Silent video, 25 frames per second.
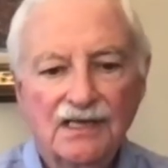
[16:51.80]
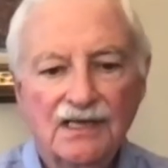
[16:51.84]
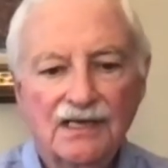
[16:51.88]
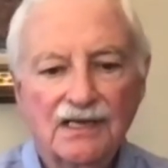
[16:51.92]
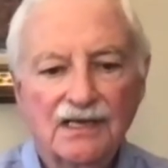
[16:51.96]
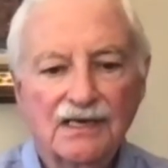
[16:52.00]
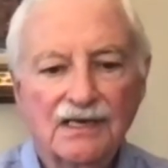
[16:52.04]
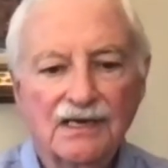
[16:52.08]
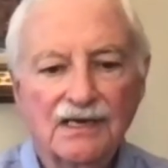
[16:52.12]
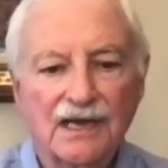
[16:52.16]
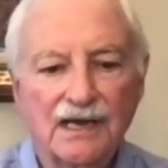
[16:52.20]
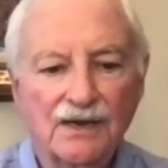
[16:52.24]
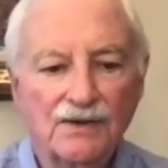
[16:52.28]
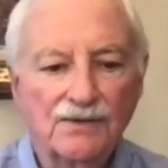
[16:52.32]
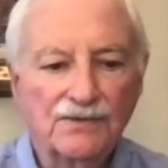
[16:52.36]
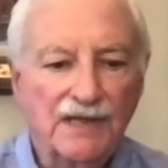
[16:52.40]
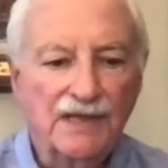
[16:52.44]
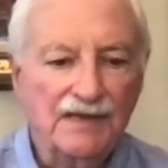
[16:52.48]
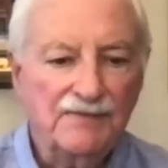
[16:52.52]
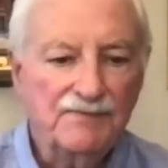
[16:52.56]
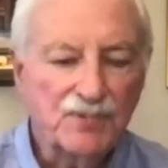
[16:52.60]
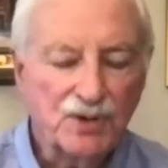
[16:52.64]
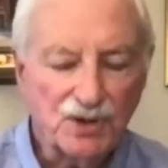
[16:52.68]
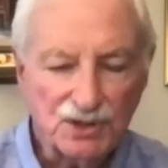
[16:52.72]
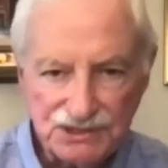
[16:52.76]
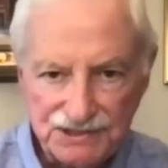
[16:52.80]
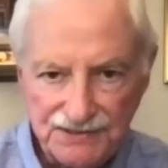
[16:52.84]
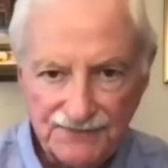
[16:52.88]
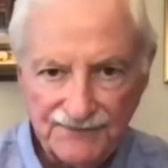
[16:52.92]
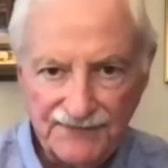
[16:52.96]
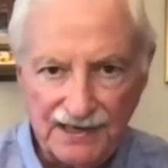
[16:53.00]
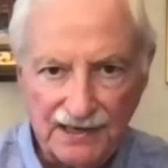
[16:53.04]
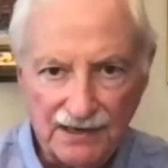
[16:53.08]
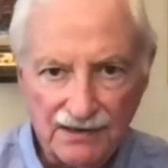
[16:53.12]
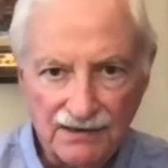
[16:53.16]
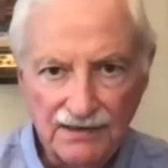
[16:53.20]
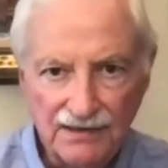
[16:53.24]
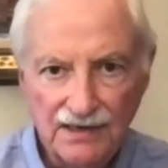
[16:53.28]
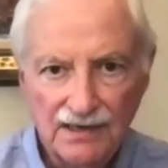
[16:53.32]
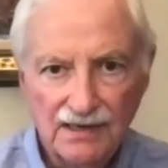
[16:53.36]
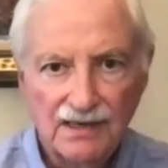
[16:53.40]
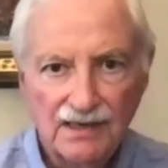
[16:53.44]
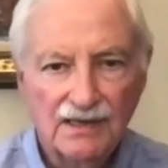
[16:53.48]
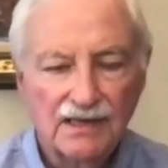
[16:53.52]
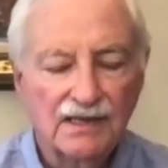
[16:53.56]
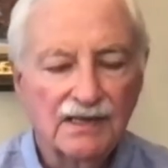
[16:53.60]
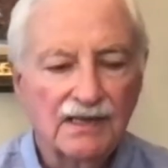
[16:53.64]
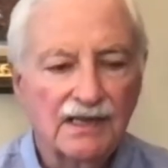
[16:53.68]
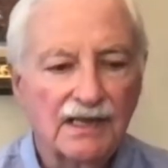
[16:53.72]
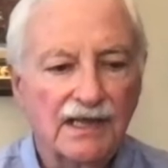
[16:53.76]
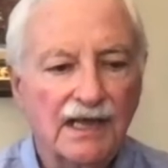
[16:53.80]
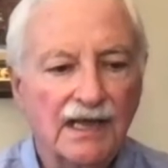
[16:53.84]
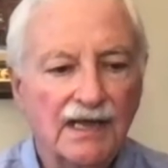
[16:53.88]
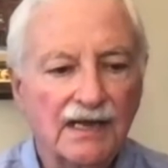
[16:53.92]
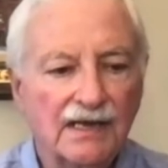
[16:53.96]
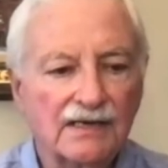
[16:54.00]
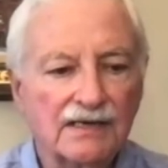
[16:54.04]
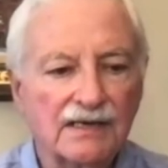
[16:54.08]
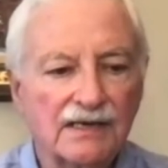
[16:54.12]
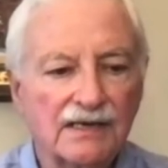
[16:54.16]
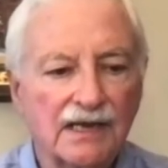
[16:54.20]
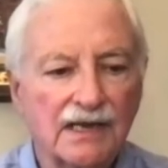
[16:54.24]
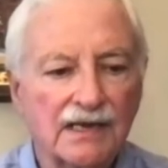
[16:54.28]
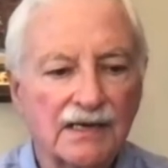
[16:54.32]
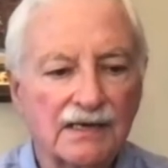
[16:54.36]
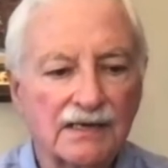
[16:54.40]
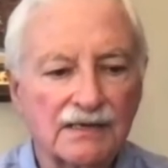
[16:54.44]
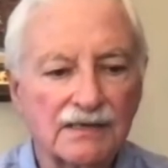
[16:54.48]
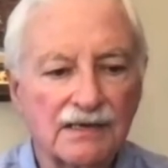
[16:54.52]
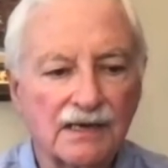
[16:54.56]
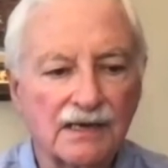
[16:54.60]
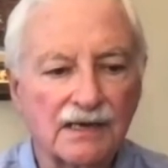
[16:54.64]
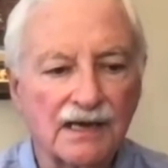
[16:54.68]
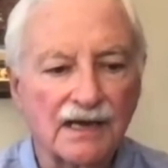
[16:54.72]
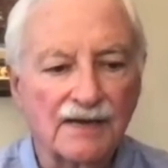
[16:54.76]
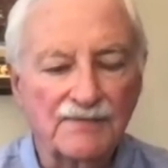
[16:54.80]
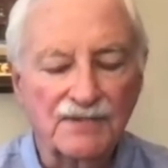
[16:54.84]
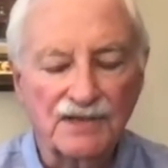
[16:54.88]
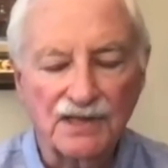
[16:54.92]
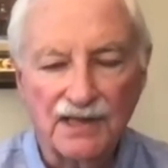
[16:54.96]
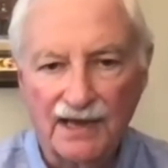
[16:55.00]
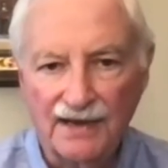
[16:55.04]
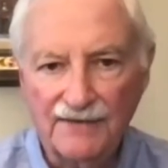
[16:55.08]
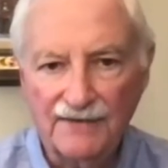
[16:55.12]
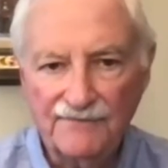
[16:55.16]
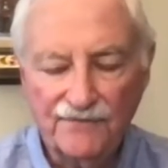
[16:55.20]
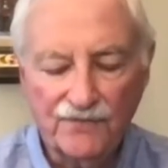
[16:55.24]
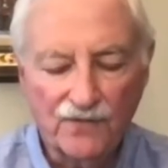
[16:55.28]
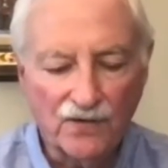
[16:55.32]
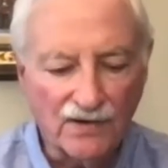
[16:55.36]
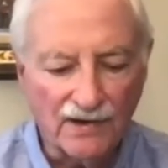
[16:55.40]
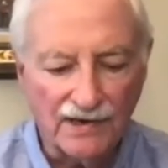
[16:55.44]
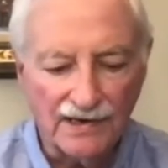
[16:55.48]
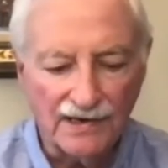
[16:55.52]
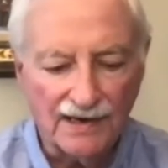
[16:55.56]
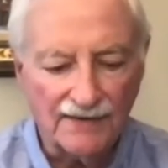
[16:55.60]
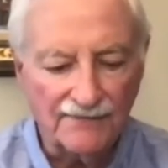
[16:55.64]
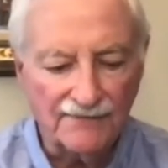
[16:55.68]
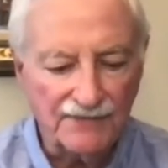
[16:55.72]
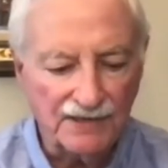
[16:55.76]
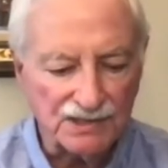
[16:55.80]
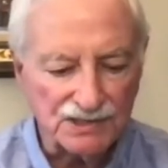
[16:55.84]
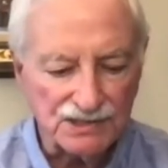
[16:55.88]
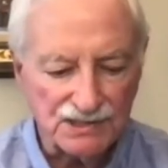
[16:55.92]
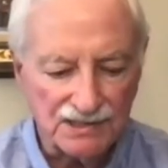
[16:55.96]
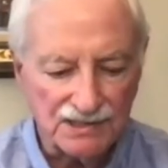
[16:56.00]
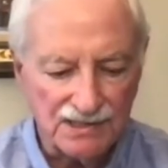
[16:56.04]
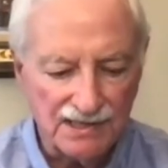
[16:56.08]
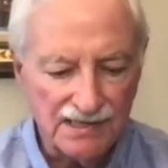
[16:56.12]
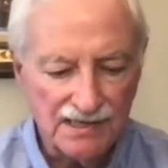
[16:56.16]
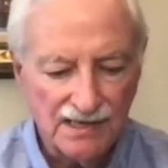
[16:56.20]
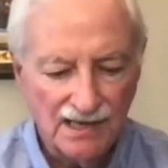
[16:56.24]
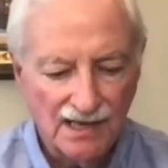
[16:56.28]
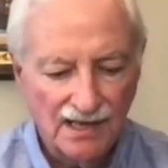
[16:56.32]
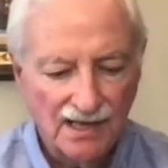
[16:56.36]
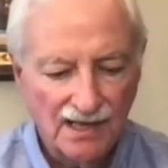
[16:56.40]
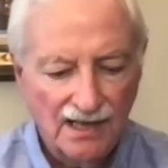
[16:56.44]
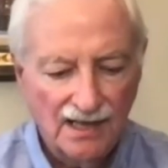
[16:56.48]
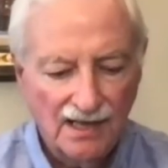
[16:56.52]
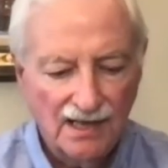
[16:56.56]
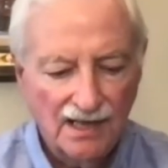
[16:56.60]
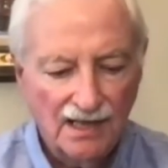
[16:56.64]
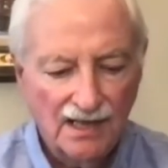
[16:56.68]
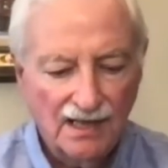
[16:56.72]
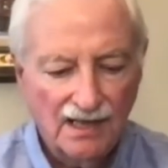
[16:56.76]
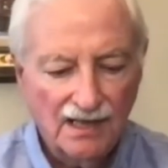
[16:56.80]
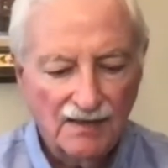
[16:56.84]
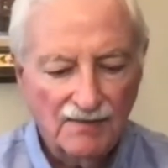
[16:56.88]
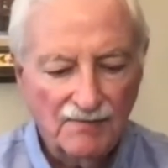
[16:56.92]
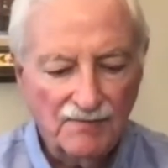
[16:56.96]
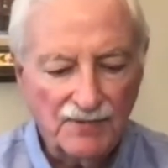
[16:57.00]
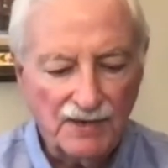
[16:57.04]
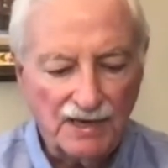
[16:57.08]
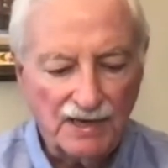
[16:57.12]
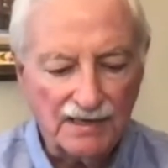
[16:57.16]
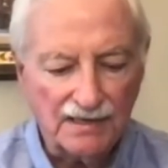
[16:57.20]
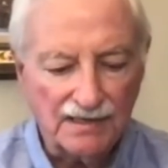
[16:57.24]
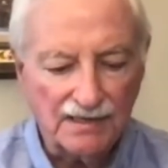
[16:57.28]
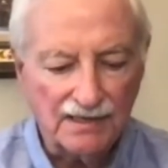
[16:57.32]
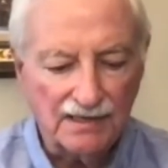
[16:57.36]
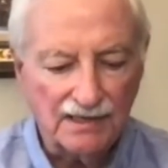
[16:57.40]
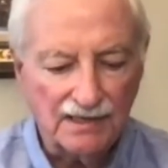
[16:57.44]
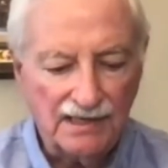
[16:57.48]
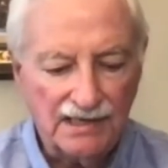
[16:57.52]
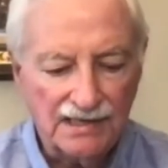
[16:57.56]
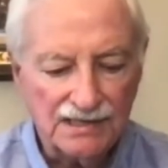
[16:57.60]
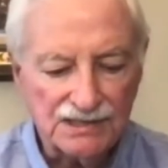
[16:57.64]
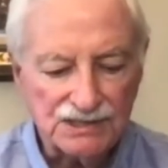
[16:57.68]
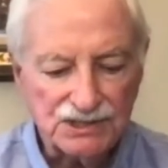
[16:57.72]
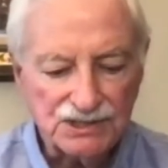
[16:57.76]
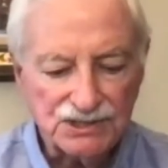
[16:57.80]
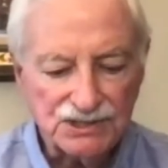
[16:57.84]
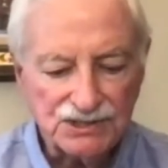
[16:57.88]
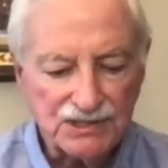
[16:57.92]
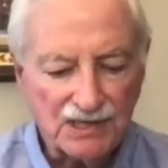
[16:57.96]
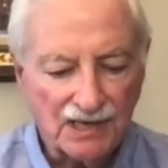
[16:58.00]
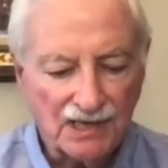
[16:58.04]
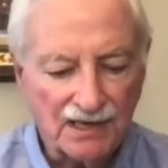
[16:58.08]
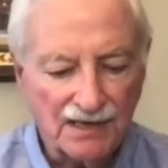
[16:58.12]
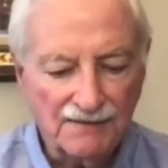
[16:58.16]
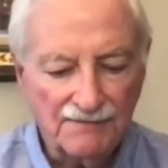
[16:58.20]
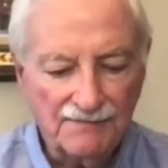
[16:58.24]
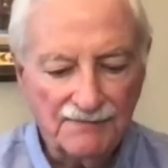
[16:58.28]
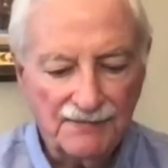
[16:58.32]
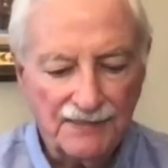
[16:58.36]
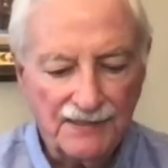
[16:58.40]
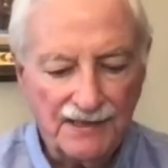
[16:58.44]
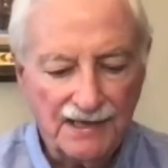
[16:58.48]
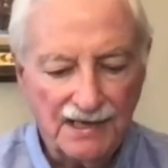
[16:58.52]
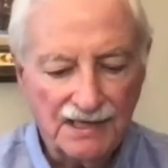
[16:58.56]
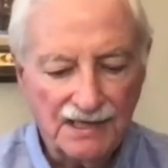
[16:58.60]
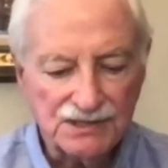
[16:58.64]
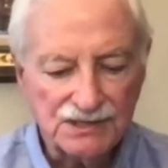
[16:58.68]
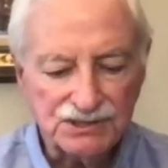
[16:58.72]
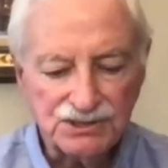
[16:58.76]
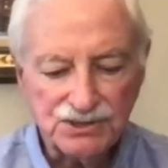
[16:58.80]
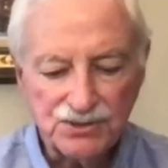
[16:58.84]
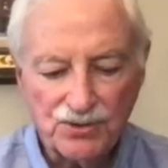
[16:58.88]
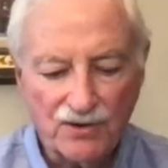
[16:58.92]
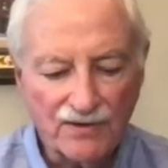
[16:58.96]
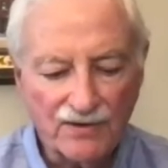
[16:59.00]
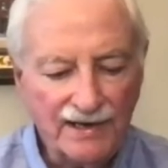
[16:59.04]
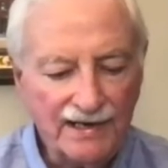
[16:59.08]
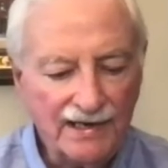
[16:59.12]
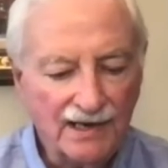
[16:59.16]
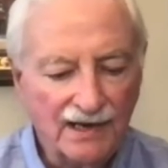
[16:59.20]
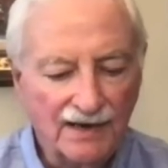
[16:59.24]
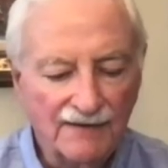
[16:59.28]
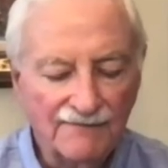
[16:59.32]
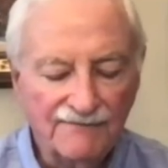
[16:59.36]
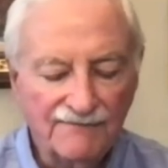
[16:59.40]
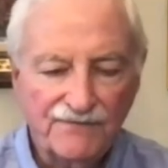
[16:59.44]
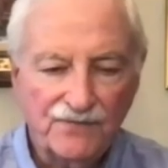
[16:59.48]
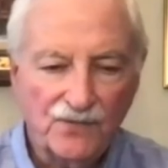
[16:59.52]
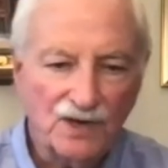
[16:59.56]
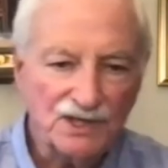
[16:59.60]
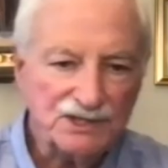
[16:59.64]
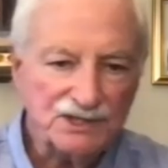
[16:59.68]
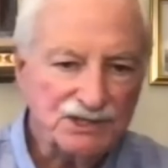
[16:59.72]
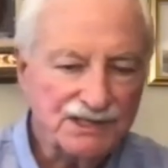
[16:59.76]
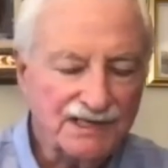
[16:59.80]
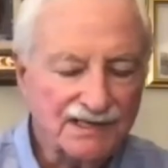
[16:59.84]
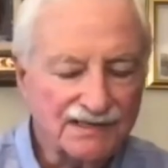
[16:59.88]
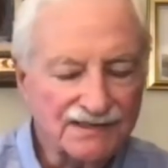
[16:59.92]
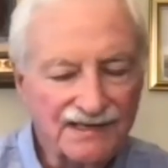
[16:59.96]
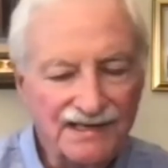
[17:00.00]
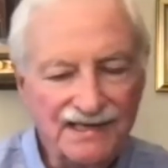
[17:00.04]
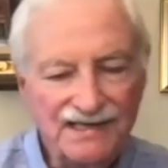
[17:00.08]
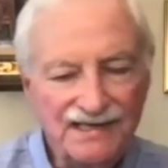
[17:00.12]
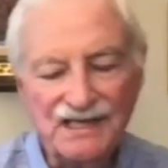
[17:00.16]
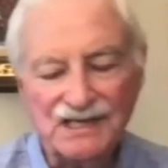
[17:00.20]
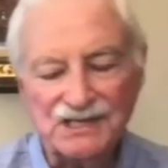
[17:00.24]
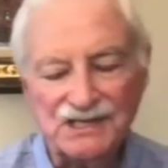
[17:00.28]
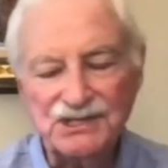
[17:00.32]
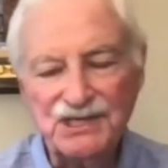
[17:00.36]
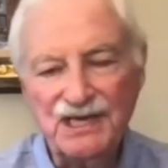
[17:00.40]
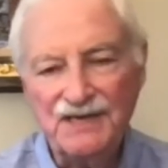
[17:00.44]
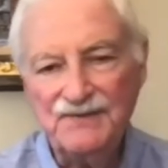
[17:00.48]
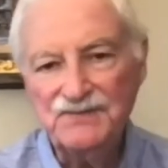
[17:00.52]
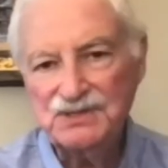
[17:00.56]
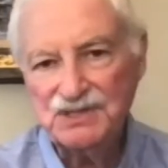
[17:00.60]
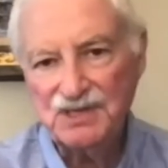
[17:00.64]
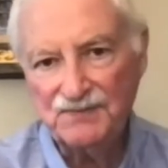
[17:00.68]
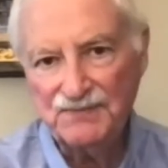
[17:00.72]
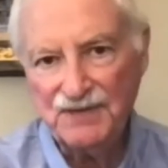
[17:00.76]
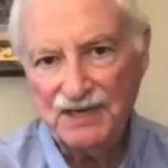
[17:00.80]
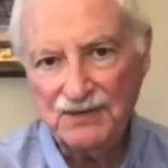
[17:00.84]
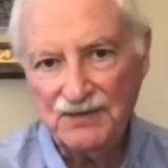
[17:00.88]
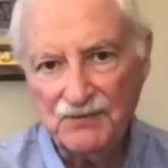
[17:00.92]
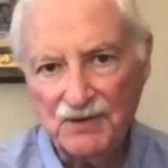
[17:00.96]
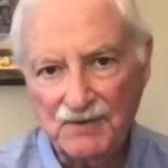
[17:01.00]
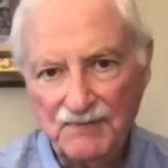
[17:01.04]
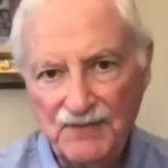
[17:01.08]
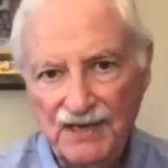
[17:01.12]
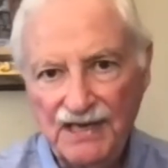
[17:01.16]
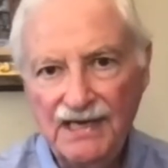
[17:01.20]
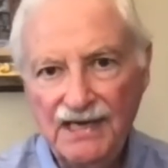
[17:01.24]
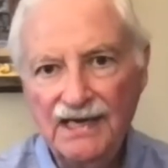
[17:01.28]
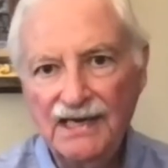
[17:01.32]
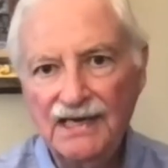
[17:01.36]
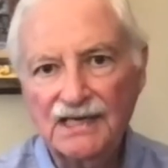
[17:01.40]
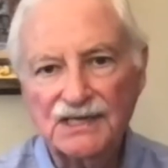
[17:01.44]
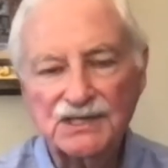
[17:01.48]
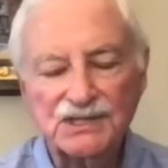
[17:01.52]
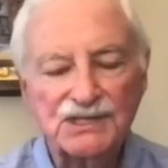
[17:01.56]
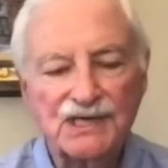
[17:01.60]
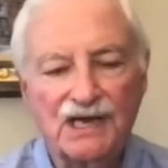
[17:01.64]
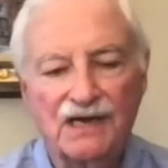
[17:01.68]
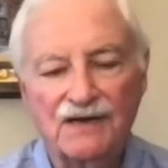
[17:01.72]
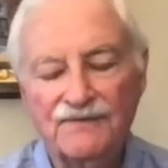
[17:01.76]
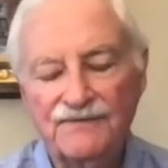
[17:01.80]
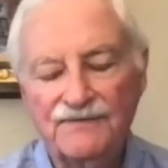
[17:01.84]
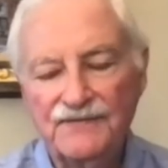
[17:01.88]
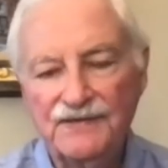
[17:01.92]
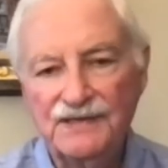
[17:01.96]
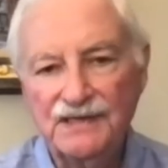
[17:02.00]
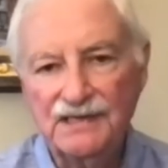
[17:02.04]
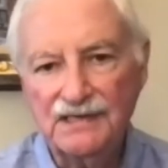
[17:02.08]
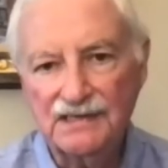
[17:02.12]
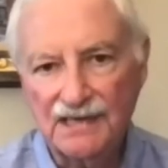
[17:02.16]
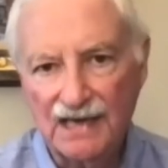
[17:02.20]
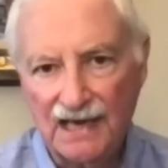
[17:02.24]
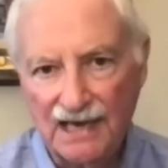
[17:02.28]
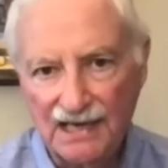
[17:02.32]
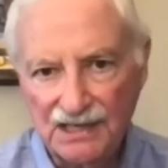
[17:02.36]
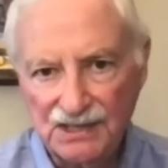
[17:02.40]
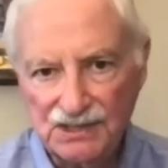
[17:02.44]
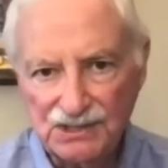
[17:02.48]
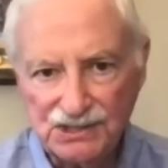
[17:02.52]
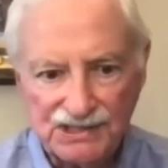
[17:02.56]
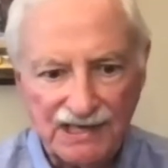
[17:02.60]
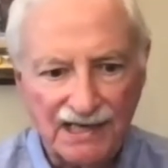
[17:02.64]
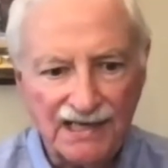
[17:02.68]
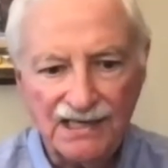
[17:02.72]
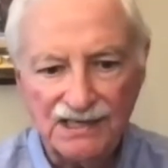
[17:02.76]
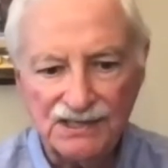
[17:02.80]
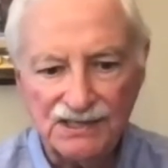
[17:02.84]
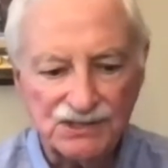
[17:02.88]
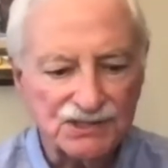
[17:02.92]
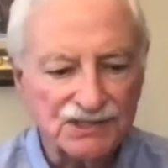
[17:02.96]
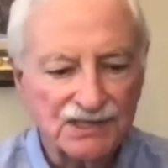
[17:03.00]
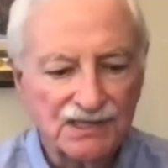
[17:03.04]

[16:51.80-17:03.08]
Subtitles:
Now, they persevered, and I'm glad for it, obviously. But it's a story, unfortunately, that seems to be repeating itself in the United States.